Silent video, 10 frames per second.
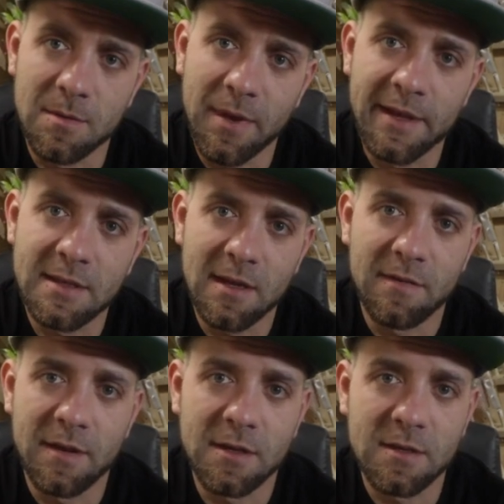some baits
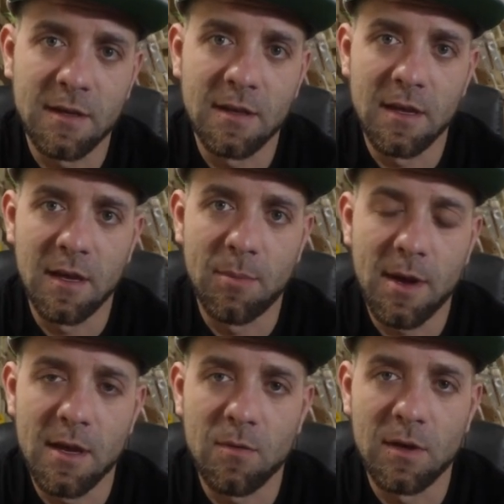I'd finished, like the
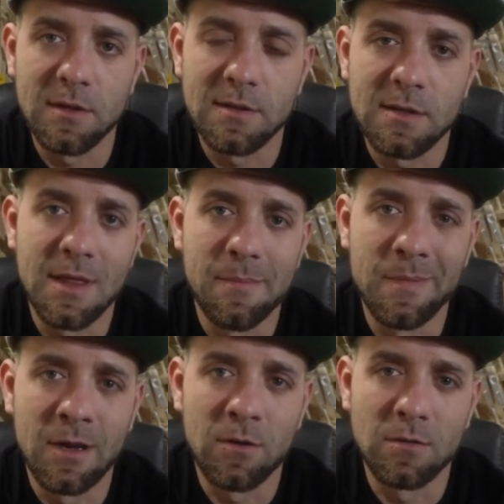pike ones in the
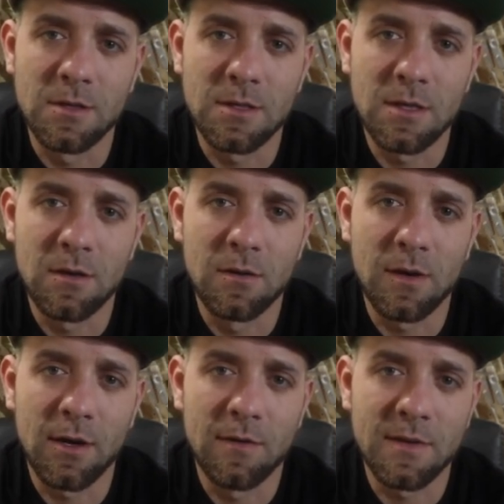middle, just
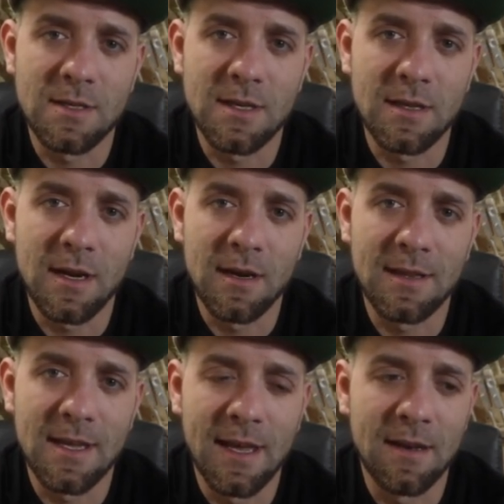so I don't have to sit there
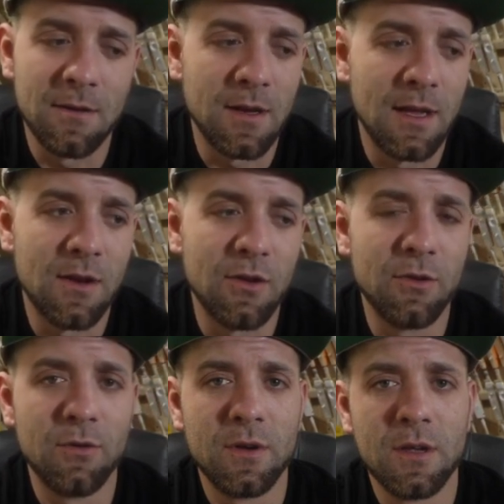at the end and
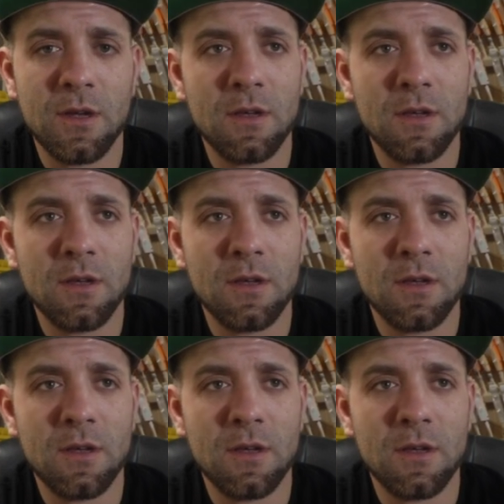do,